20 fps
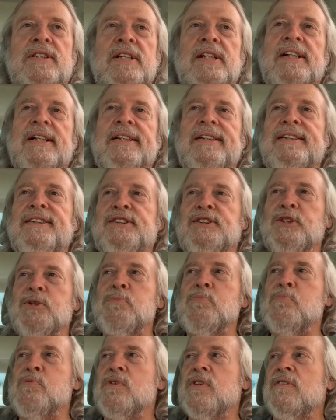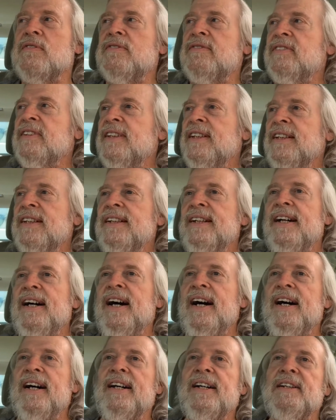in terms of,
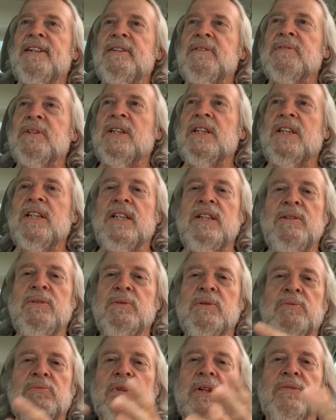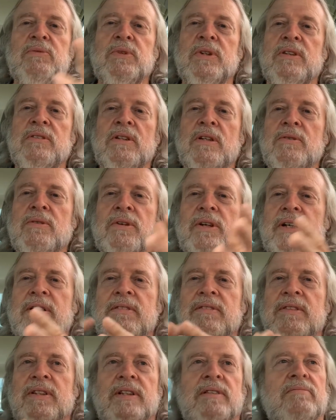we're no
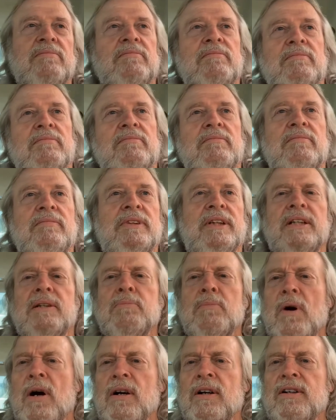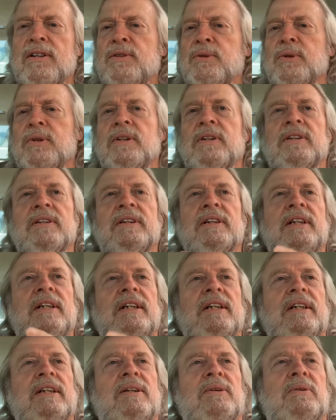greater than Denmark
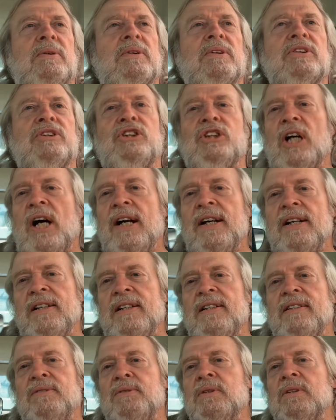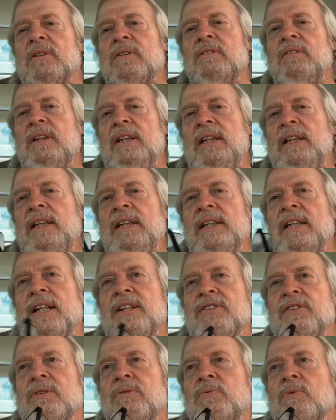or China or any
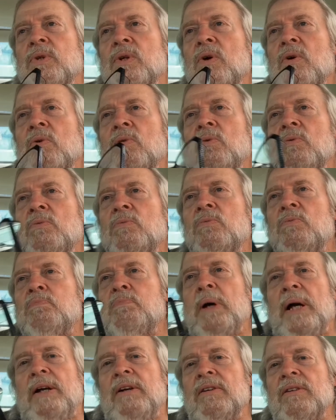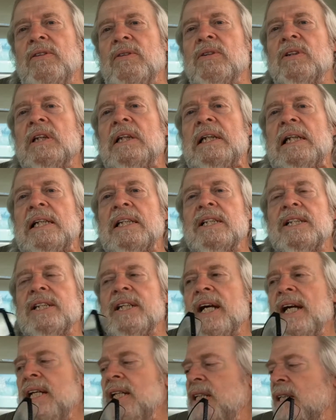nation. We're no better or less
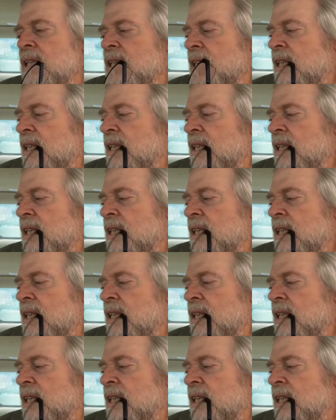than